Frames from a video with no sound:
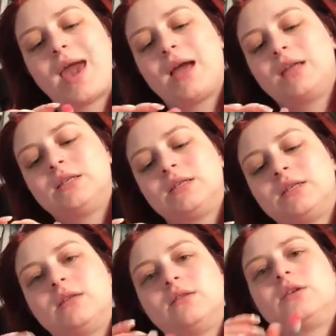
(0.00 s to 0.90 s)

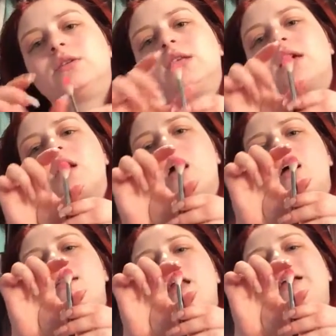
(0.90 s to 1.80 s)
And there's like
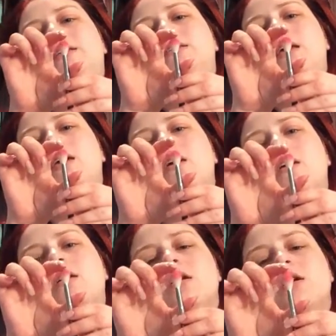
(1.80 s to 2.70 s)
a nice, like,
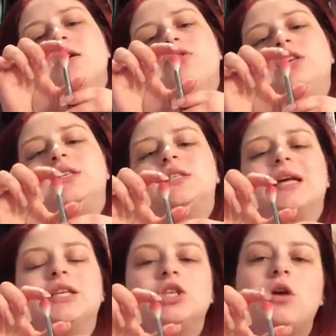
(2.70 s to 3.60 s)
the
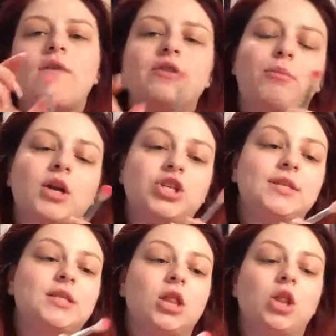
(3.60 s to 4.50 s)
center of the brush
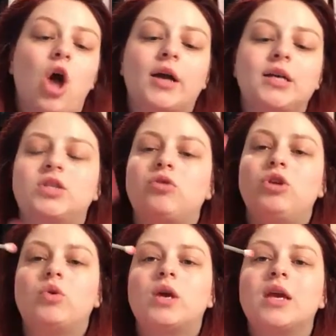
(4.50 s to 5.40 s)
is the longest, so
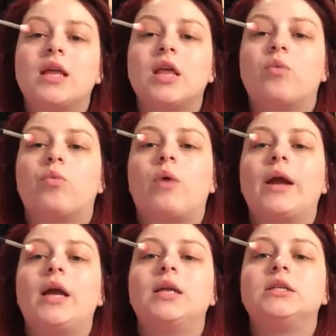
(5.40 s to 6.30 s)
you can get like
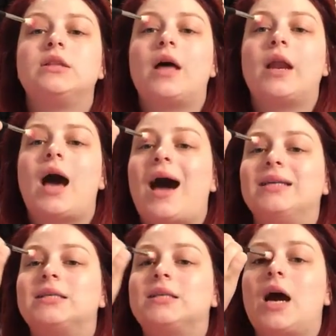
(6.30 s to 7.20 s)
right into that
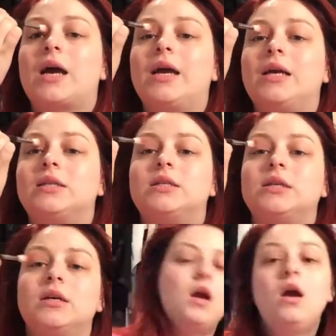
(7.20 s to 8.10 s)
eye socket.
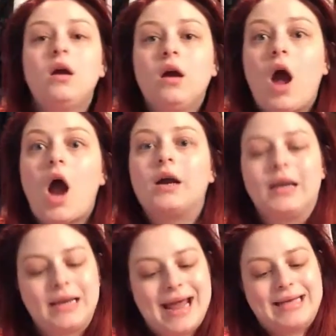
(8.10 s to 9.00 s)

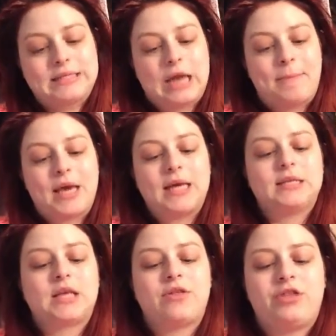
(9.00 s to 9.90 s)
Alright, next up
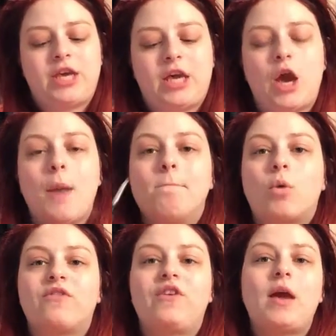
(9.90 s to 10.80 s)
is the
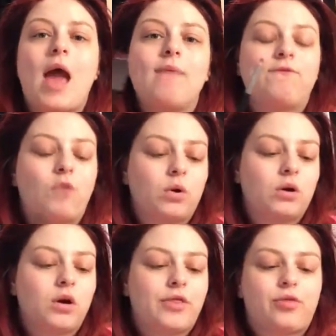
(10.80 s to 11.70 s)
Morphe
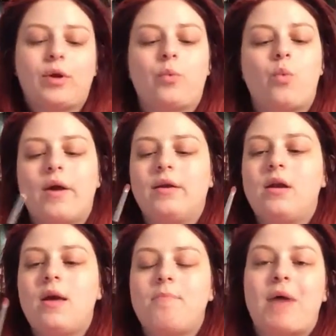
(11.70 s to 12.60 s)

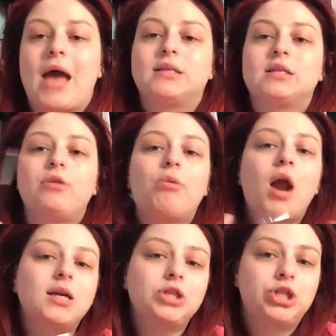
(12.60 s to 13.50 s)
M431 pencil
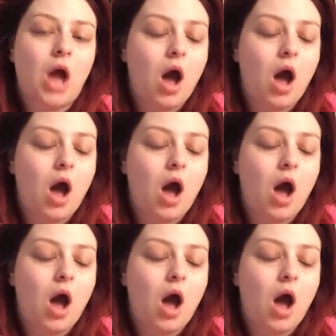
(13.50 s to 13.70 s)
brush.